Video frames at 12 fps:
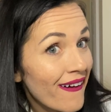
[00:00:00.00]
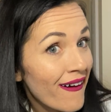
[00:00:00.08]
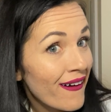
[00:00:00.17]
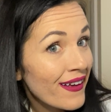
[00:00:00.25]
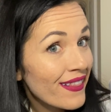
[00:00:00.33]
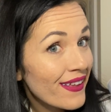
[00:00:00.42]

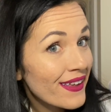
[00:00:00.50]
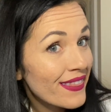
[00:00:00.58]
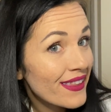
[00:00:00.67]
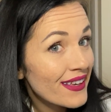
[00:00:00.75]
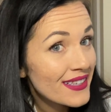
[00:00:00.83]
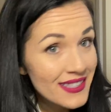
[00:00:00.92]
I like
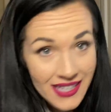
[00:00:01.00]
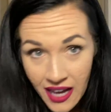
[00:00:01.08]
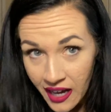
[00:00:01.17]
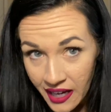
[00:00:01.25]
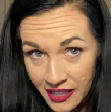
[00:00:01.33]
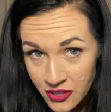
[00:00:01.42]
this.
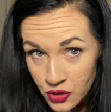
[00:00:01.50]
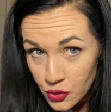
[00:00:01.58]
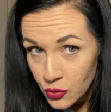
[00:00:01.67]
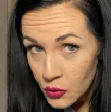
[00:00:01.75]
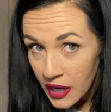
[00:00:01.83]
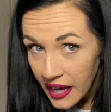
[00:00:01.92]
I
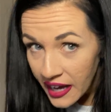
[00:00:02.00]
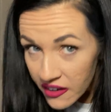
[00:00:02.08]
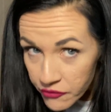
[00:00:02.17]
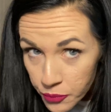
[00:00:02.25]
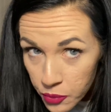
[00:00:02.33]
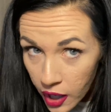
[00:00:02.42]
do
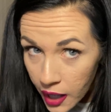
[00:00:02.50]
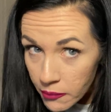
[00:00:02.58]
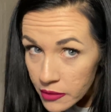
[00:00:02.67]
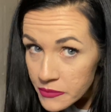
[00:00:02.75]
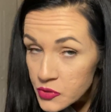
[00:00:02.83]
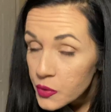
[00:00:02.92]
have
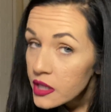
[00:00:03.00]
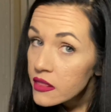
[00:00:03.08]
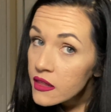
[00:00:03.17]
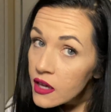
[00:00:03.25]
problems with,